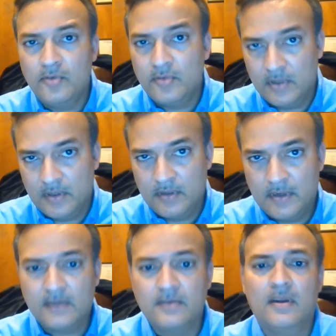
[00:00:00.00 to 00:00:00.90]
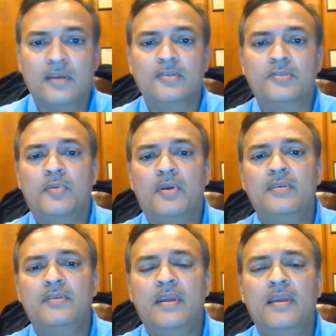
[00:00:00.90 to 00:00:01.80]
use natural language
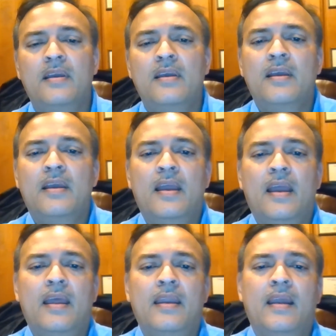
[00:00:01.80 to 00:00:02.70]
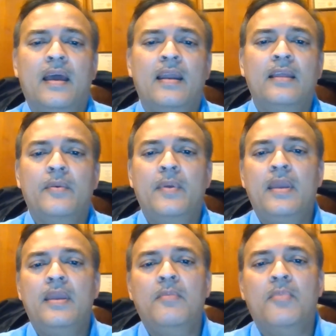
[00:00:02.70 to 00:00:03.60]
processing. And I like the
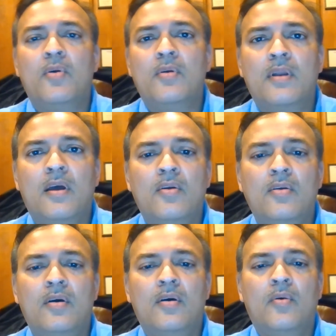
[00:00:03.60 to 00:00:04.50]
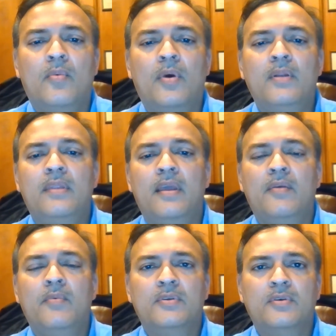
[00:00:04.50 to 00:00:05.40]
way he broke down one
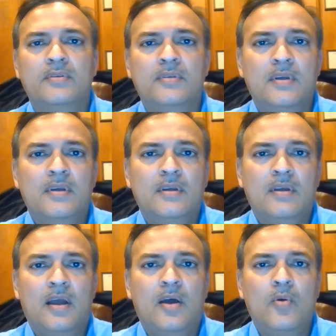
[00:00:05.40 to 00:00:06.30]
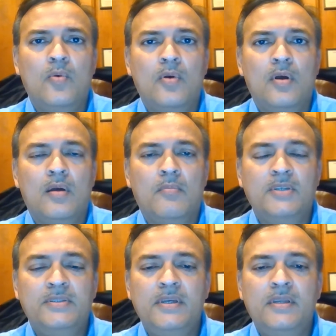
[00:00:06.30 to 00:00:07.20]
thing, which was how
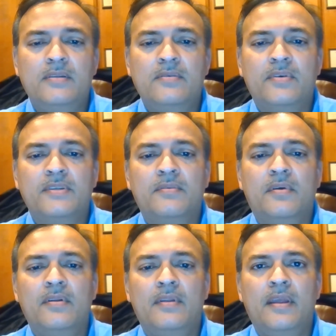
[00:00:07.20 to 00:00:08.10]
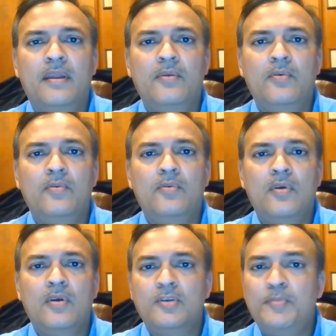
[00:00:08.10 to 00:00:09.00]
machines, first of all, they do
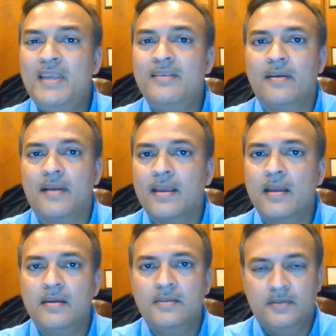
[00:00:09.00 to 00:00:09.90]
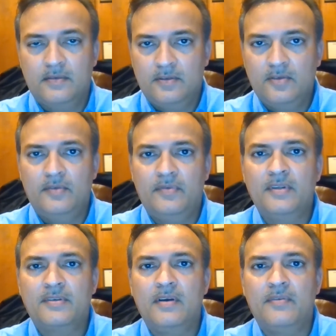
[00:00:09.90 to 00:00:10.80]
speech recognition. So they
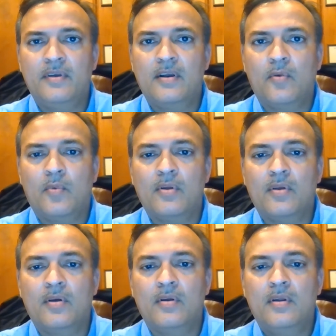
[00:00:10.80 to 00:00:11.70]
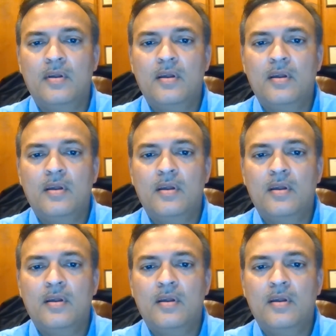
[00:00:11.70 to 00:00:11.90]
first try to figure out what you're